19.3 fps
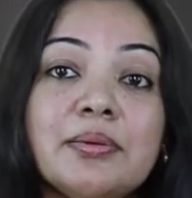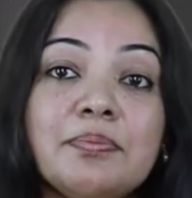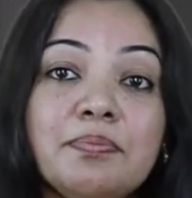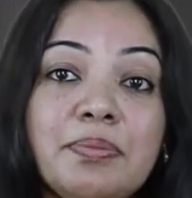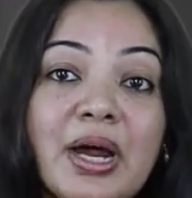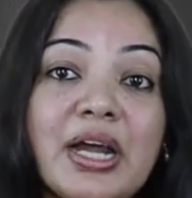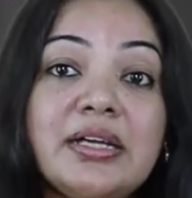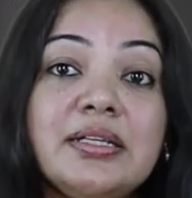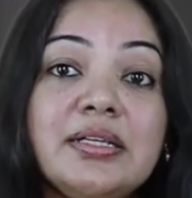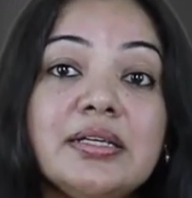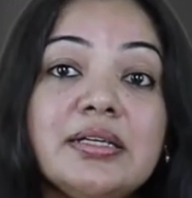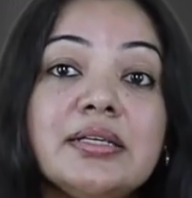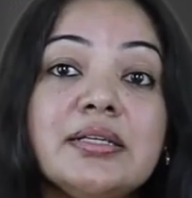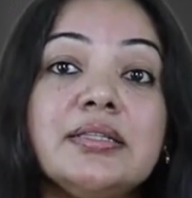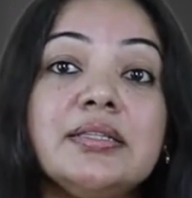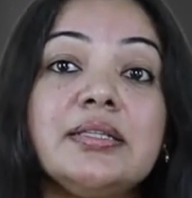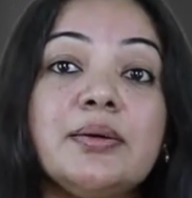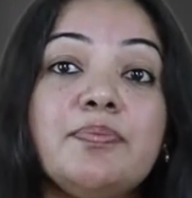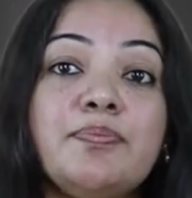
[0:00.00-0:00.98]
But
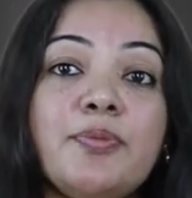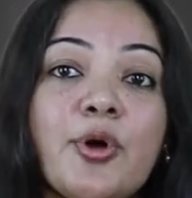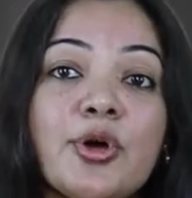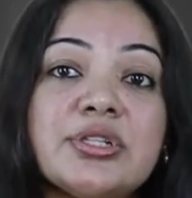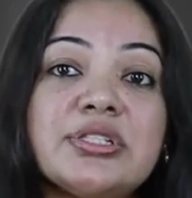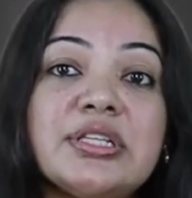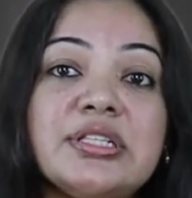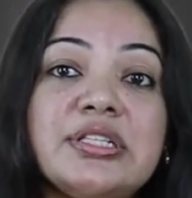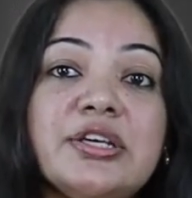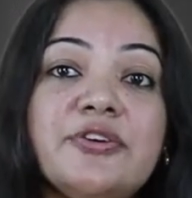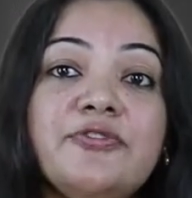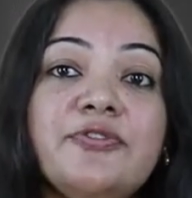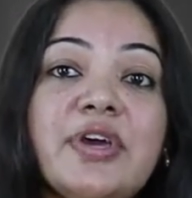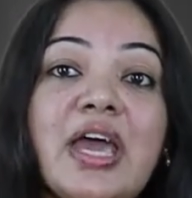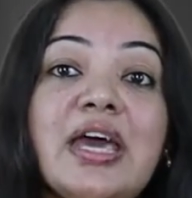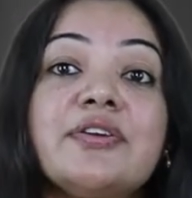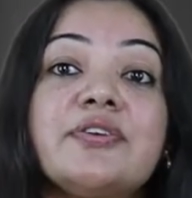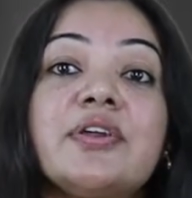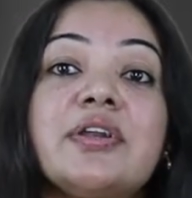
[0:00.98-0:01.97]
the positive
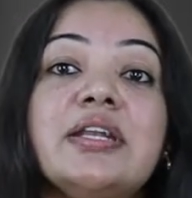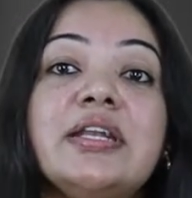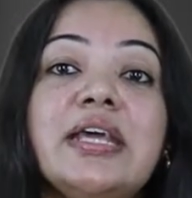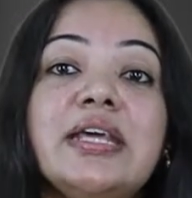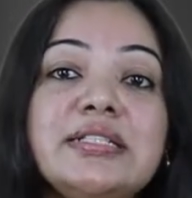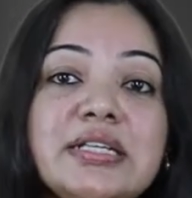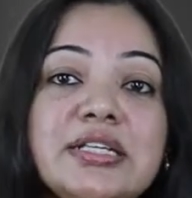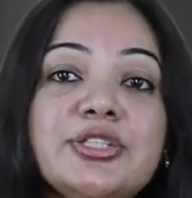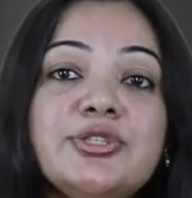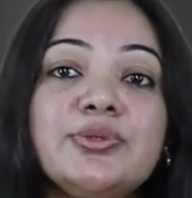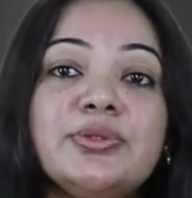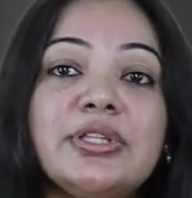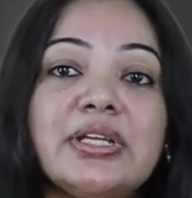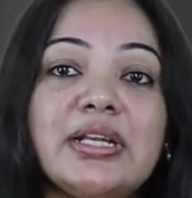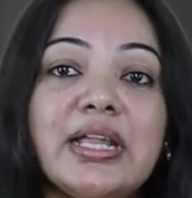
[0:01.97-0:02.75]
and related to the